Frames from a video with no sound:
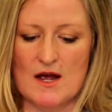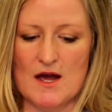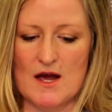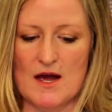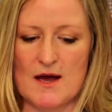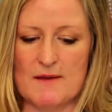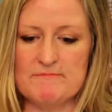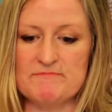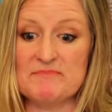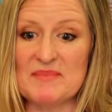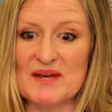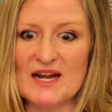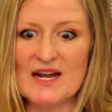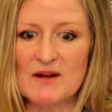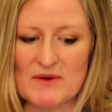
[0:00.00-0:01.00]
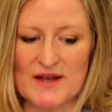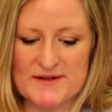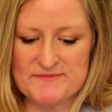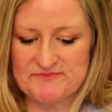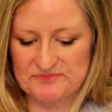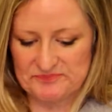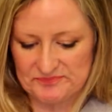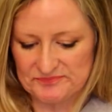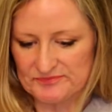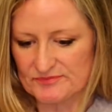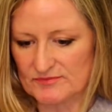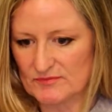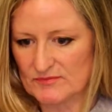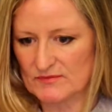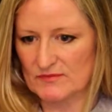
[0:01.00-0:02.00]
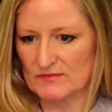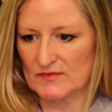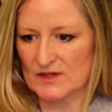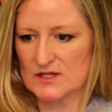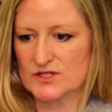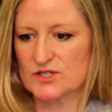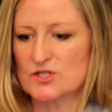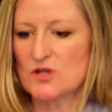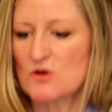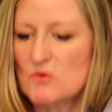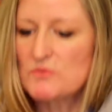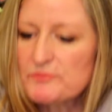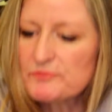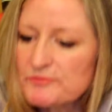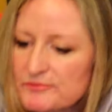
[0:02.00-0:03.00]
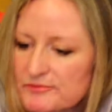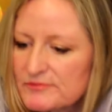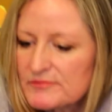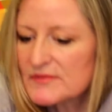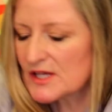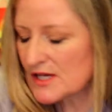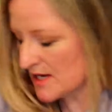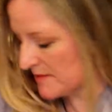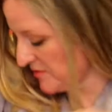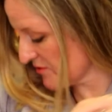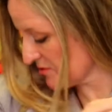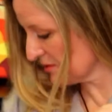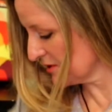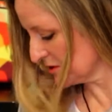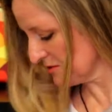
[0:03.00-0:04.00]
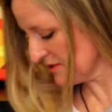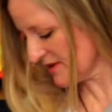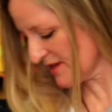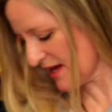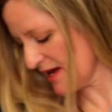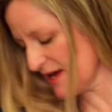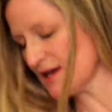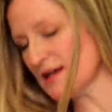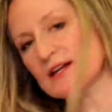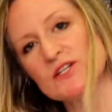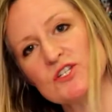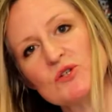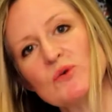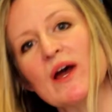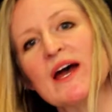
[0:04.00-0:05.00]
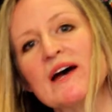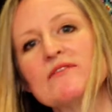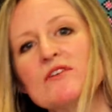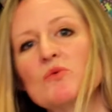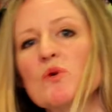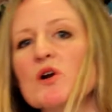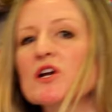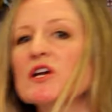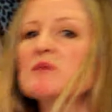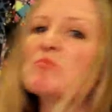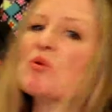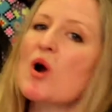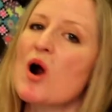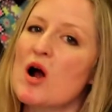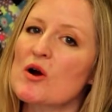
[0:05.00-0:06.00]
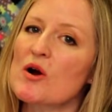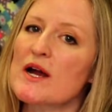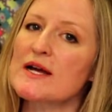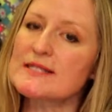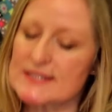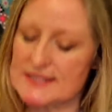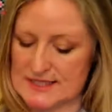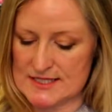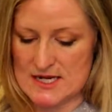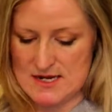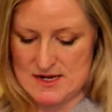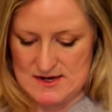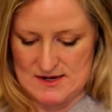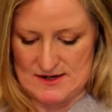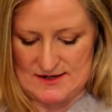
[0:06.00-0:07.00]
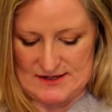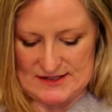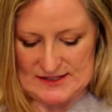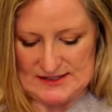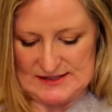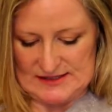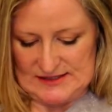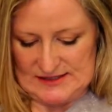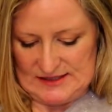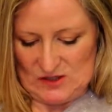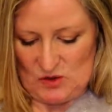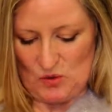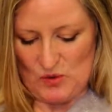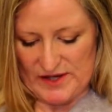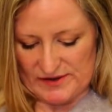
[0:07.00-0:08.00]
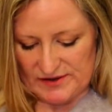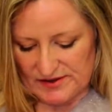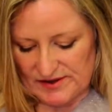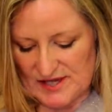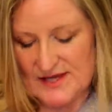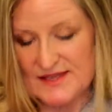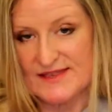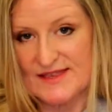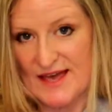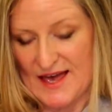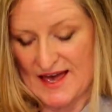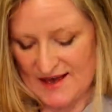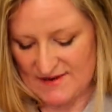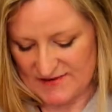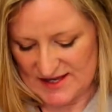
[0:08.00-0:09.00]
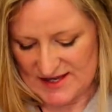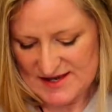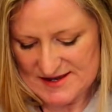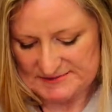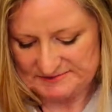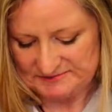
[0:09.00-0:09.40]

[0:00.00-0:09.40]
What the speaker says: But anyway, so I'm thrilled with that, and I do have a work in progress with the heavy.